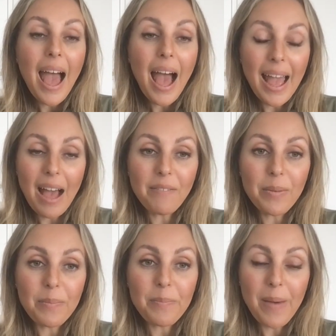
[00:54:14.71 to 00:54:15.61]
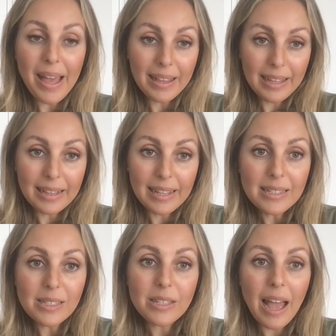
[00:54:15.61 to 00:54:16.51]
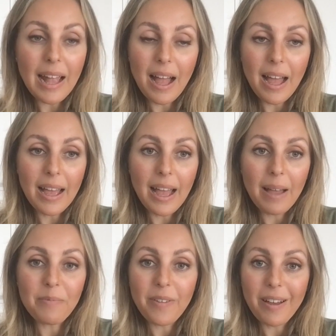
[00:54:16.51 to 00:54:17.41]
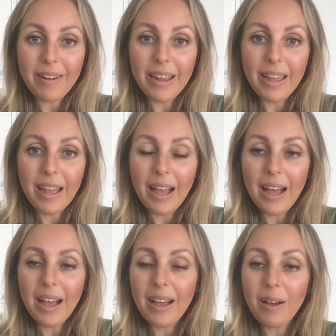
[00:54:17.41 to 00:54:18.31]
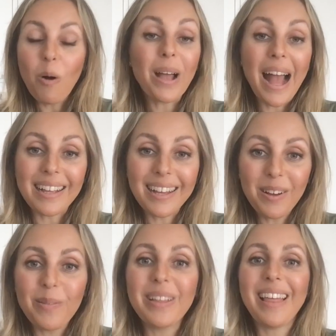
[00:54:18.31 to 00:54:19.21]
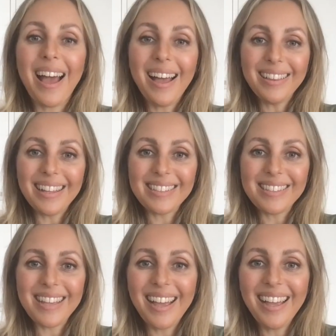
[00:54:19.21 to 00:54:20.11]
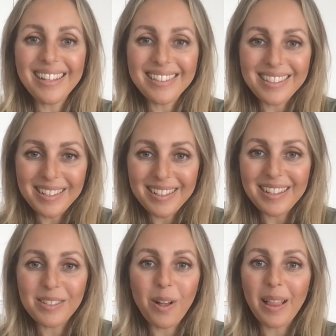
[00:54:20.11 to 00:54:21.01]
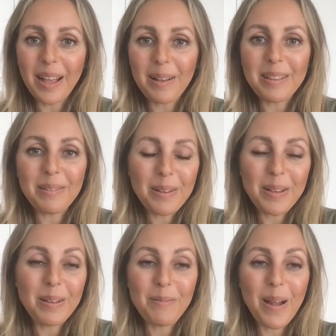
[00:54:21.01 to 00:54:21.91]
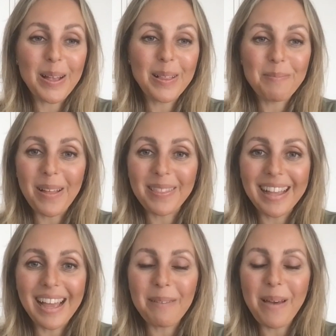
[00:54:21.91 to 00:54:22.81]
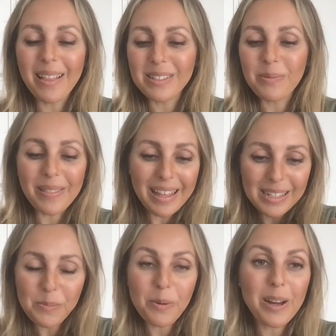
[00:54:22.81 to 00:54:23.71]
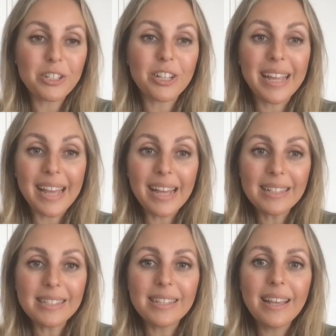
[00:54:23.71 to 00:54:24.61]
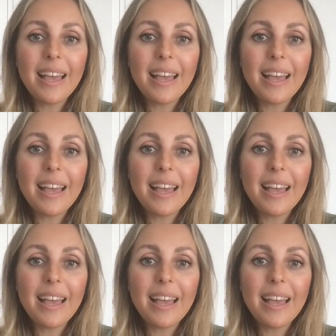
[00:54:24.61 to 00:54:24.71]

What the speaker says: I have a mailing list and I am very organic with that, let's say. It's not like a regular monthly email, it's when the inspiration hits.